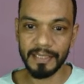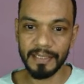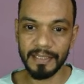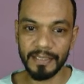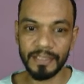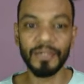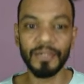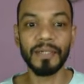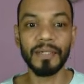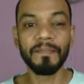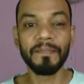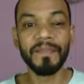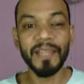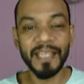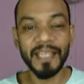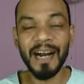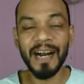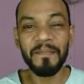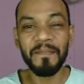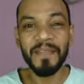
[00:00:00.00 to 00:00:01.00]

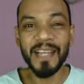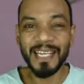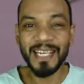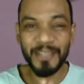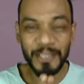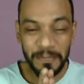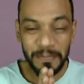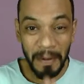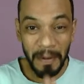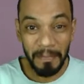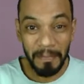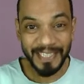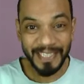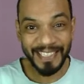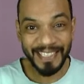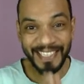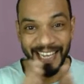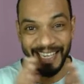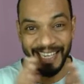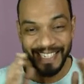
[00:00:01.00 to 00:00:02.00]
it was published
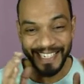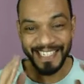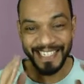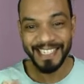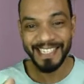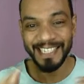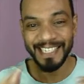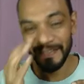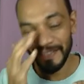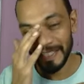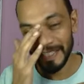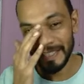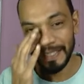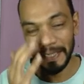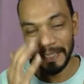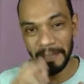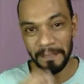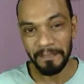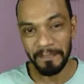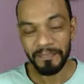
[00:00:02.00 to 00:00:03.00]
in
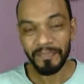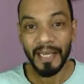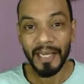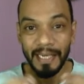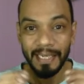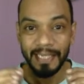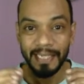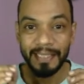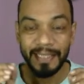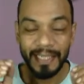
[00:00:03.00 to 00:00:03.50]
1973 in the